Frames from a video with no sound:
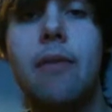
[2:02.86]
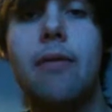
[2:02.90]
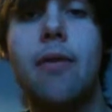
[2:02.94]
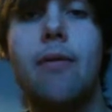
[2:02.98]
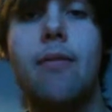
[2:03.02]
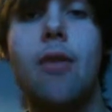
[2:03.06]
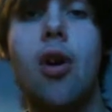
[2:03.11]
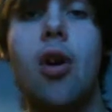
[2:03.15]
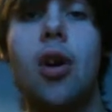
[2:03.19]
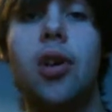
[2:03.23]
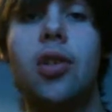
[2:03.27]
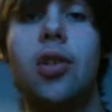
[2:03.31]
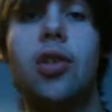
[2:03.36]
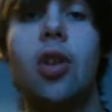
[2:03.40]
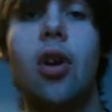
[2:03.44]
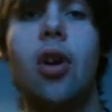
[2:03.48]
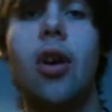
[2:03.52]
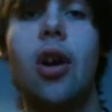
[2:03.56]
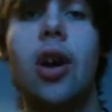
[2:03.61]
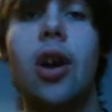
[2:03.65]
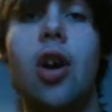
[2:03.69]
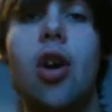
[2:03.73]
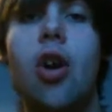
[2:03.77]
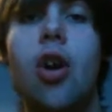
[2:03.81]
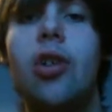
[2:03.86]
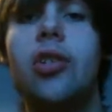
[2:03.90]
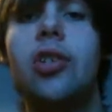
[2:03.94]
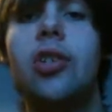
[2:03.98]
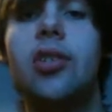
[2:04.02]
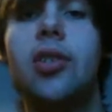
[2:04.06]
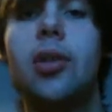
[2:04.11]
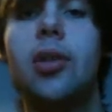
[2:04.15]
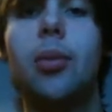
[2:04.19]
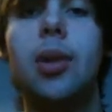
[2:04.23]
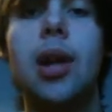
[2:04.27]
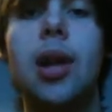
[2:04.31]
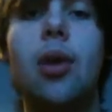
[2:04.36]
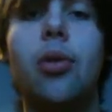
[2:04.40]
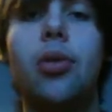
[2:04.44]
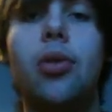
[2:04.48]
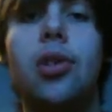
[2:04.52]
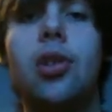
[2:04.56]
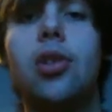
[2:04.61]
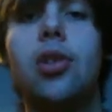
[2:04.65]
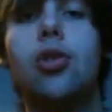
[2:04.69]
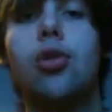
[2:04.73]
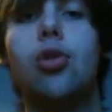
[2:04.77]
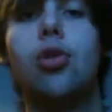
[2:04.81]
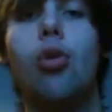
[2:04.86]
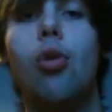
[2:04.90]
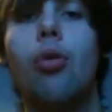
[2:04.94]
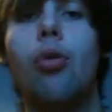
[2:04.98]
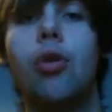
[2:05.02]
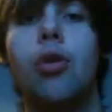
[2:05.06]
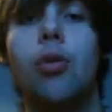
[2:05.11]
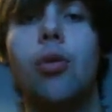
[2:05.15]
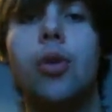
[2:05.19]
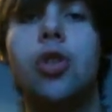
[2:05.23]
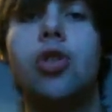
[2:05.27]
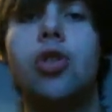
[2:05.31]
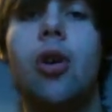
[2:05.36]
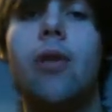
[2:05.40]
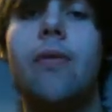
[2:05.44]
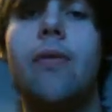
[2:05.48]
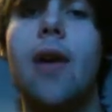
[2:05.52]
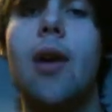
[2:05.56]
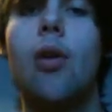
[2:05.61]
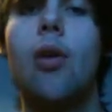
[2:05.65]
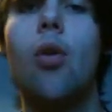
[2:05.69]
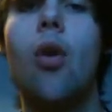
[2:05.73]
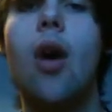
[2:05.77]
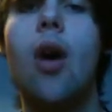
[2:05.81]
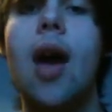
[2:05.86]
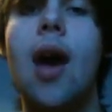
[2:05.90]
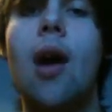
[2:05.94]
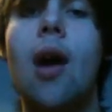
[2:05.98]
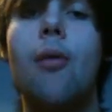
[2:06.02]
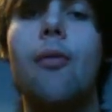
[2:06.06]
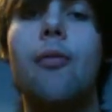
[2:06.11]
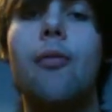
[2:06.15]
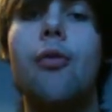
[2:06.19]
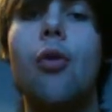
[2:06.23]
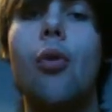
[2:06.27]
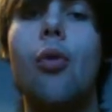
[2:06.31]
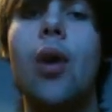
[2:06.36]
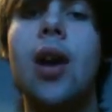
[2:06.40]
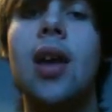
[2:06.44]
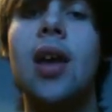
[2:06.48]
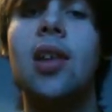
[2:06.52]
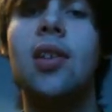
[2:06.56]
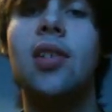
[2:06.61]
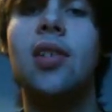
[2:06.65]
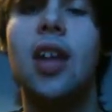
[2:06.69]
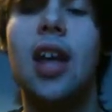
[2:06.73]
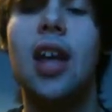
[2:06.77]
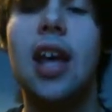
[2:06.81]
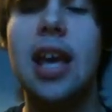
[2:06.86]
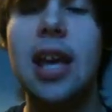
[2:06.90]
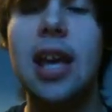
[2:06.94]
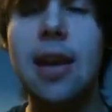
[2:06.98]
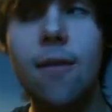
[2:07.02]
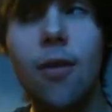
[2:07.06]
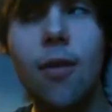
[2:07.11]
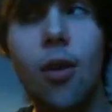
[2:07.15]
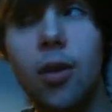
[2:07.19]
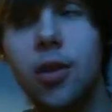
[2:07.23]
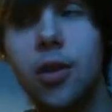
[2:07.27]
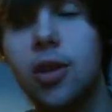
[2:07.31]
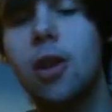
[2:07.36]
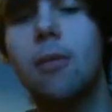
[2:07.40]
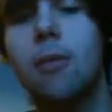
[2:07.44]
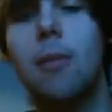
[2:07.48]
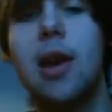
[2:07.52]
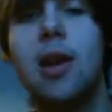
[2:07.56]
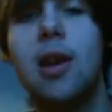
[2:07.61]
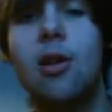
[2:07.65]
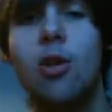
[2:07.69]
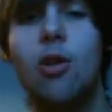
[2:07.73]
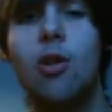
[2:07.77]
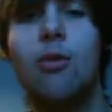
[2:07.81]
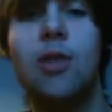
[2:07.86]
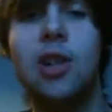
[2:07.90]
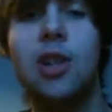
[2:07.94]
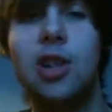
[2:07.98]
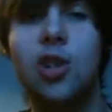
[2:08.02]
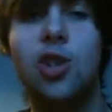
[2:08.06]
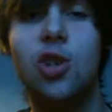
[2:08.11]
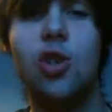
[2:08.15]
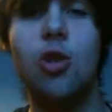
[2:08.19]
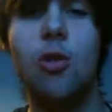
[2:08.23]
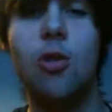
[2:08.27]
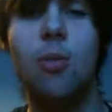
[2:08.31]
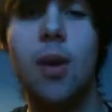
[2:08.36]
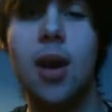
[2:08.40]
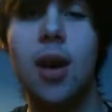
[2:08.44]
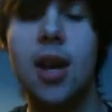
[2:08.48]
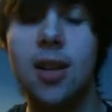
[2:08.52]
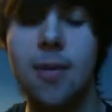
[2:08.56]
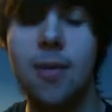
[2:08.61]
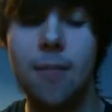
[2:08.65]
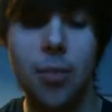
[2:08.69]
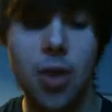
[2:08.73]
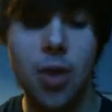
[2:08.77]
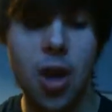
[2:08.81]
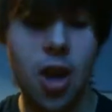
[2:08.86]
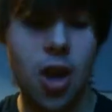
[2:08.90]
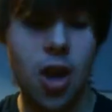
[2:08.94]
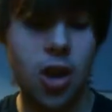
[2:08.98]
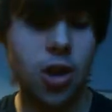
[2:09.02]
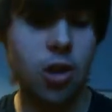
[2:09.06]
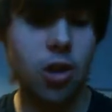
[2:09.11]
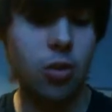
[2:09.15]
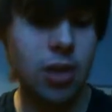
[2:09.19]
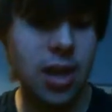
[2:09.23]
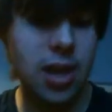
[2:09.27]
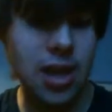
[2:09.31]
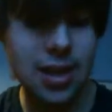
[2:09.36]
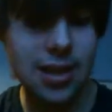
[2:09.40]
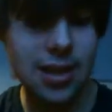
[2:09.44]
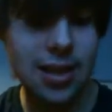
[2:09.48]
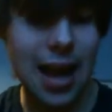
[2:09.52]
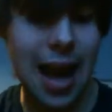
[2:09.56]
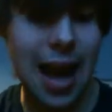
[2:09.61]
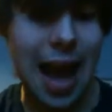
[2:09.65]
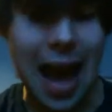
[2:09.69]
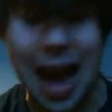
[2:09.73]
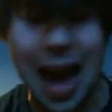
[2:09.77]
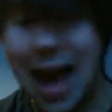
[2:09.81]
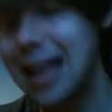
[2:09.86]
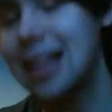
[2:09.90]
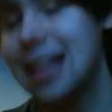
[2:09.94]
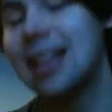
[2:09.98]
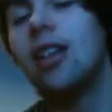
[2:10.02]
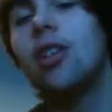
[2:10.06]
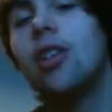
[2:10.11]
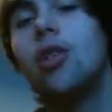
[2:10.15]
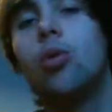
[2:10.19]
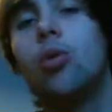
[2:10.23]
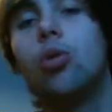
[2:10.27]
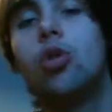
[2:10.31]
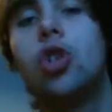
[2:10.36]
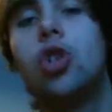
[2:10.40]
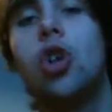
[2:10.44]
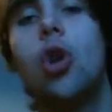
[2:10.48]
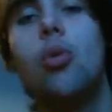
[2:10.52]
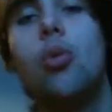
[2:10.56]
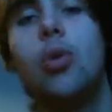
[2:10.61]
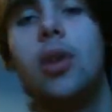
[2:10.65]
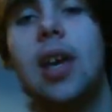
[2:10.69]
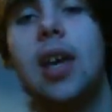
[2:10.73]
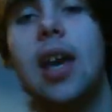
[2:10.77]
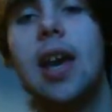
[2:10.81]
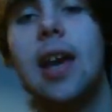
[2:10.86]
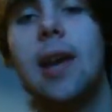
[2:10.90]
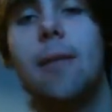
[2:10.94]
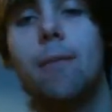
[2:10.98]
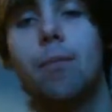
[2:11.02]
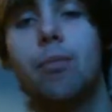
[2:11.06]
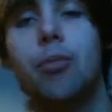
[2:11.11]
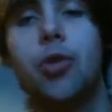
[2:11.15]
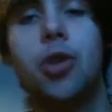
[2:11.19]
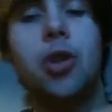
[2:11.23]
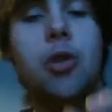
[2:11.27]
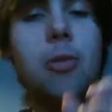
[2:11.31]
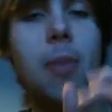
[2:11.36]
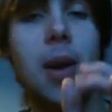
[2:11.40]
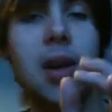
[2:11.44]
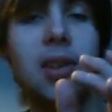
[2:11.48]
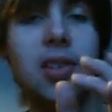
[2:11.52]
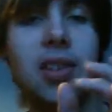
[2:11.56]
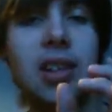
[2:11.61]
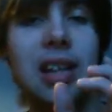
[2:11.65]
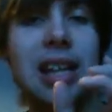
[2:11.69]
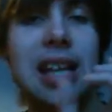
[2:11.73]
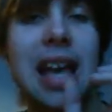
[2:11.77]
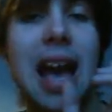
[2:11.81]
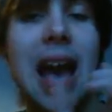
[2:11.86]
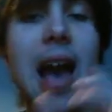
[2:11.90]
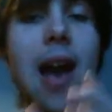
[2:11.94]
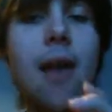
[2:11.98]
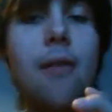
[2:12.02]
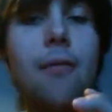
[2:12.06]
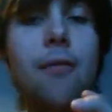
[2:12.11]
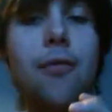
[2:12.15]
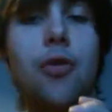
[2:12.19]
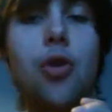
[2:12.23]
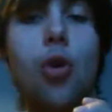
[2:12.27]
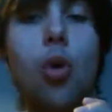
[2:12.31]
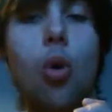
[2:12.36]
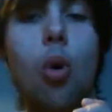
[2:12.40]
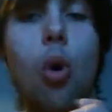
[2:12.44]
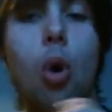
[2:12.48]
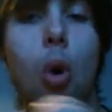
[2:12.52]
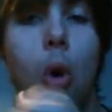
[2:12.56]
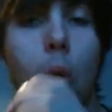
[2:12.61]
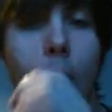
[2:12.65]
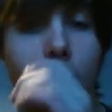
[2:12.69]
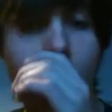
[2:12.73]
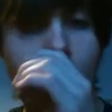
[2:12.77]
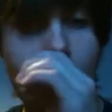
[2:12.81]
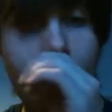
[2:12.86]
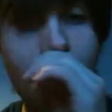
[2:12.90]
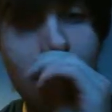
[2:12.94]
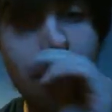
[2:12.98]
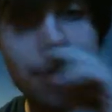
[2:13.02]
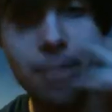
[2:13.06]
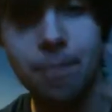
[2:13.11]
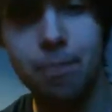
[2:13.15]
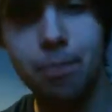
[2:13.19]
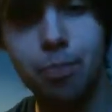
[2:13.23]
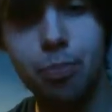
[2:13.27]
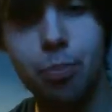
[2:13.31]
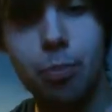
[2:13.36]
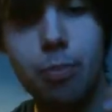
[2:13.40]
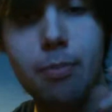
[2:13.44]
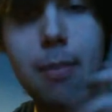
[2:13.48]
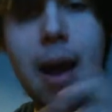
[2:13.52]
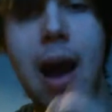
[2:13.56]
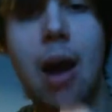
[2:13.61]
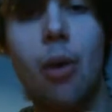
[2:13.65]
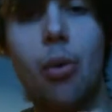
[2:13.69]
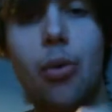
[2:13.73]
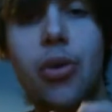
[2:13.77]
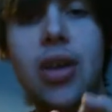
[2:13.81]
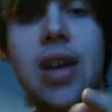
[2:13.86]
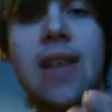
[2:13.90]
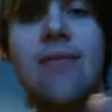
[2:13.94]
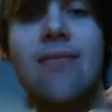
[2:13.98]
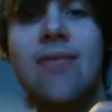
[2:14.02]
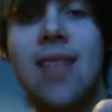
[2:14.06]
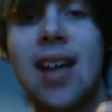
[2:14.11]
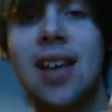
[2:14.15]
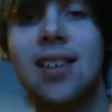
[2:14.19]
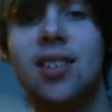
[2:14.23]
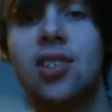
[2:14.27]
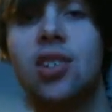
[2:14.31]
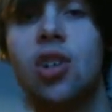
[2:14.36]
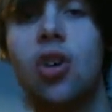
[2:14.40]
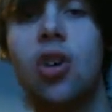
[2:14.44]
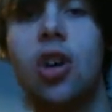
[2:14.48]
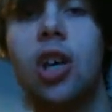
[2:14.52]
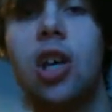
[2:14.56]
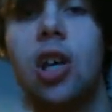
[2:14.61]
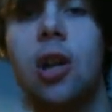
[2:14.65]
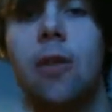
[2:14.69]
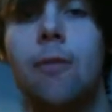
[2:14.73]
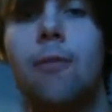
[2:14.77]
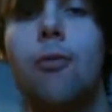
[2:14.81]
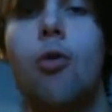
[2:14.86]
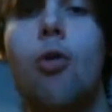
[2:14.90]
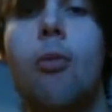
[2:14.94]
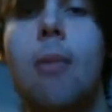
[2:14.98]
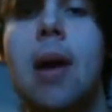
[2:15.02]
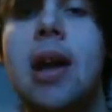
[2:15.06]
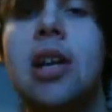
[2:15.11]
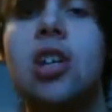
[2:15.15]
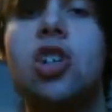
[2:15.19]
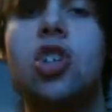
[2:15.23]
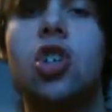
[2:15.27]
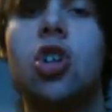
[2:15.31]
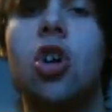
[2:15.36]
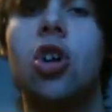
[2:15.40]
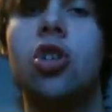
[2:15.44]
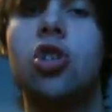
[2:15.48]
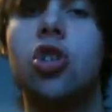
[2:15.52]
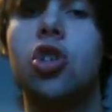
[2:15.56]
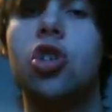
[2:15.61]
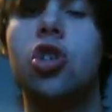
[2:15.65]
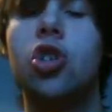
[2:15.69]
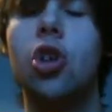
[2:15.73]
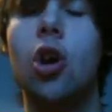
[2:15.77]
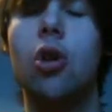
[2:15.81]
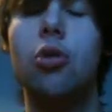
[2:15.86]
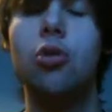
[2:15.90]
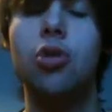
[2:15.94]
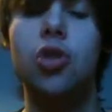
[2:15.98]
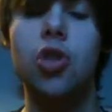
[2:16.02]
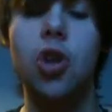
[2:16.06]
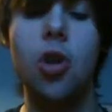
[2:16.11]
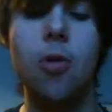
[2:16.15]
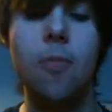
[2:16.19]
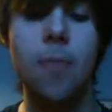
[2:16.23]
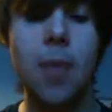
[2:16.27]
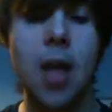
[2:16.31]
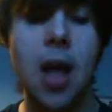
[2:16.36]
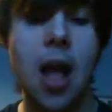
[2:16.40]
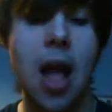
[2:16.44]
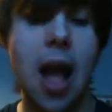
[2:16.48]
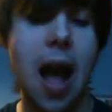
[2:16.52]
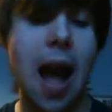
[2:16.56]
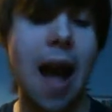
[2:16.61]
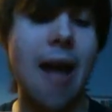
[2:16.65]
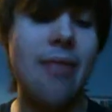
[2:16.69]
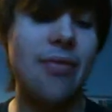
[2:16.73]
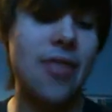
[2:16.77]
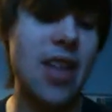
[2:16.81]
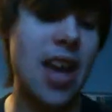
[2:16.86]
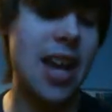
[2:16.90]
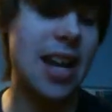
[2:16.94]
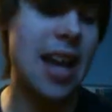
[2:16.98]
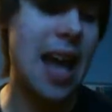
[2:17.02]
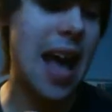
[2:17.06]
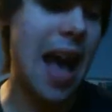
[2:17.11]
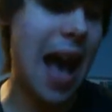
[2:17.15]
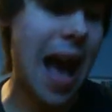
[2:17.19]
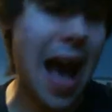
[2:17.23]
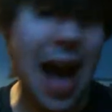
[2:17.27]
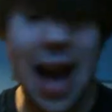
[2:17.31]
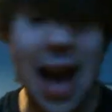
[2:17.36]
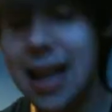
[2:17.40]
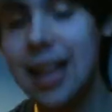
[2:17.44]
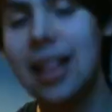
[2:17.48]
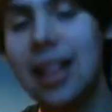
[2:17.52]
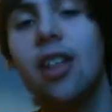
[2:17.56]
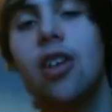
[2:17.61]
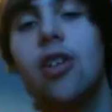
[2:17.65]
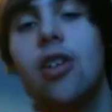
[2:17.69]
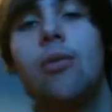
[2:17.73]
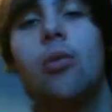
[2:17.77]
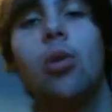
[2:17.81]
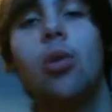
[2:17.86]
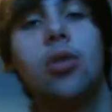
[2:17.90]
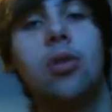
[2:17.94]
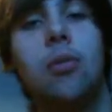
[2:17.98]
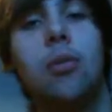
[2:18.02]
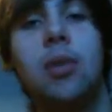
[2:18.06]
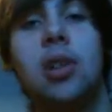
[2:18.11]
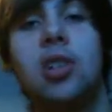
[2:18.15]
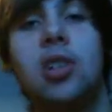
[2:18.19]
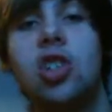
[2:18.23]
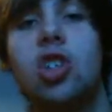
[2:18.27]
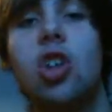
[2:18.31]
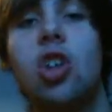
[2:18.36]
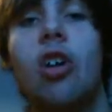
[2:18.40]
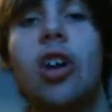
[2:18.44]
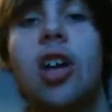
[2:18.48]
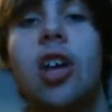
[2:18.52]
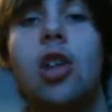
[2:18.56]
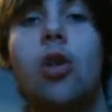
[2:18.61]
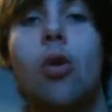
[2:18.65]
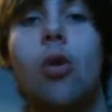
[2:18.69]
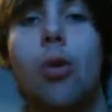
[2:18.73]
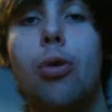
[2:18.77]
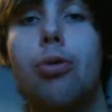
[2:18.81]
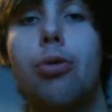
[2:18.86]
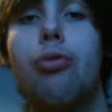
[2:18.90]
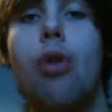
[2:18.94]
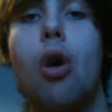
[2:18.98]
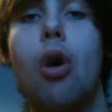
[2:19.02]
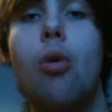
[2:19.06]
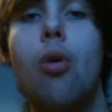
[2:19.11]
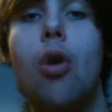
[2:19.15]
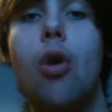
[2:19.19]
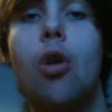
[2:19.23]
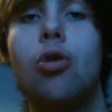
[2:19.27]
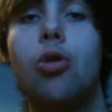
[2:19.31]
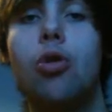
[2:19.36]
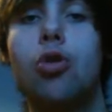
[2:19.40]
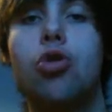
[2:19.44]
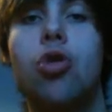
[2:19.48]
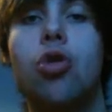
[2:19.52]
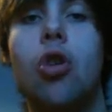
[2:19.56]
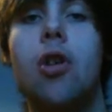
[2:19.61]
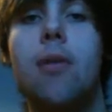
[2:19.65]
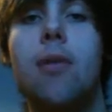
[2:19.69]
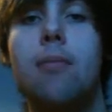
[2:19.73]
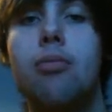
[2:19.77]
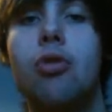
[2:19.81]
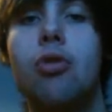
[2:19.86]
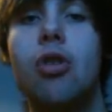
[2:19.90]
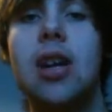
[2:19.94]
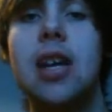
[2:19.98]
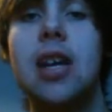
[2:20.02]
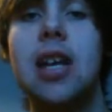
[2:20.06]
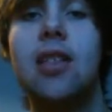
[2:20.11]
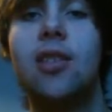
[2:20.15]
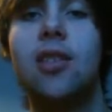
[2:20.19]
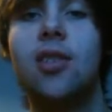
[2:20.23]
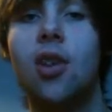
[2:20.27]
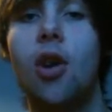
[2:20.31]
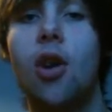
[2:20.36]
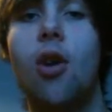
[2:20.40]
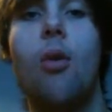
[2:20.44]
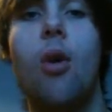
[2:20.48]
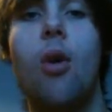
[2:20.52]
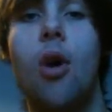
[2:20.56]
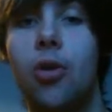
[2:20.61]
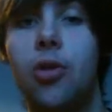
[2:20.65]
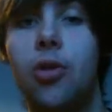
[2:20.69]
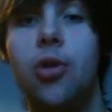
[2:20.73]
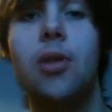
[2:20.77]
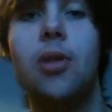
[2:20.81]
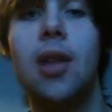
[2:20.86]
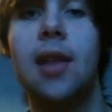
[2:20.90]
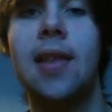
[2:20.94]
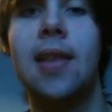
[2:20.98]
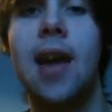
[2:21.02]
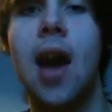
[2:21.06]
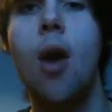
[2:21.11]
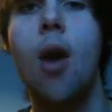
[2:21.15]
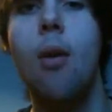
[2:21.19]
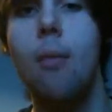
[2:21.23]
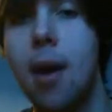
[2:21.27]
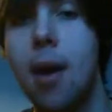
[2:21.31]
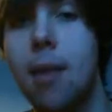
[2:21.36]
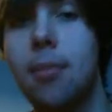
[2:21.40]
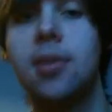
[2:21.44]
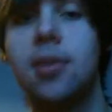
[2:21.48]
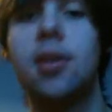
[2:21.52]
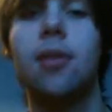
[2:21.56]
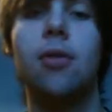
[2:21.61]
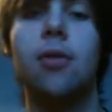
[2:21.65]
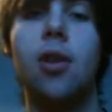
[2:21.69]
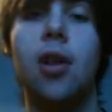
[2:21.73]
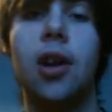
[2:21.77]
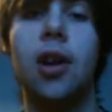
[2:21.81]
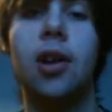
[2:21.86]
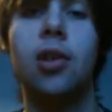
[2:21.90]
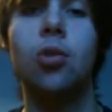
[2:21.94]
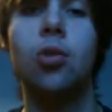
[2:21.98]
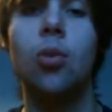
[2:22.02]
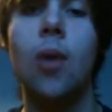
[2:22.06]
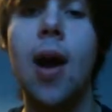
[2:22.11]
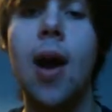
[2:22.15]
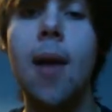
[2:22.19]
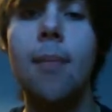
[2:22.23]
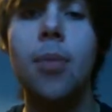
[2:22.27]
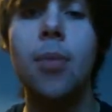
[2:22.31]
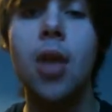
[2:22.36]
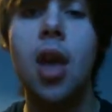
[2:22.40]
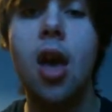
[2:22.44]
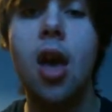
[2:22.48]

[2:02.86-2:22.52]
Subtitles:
of advice I heard in someone else's tutorial, which I found quite helpful, is even though it's going to make you look really stupid, you need to act like you're choking. So you basically have your mouth in that circular formation I just showed you, and then act like you've got something stuck in your throat and you're trying to breathe. So I'll do that now, make myself look like a twat.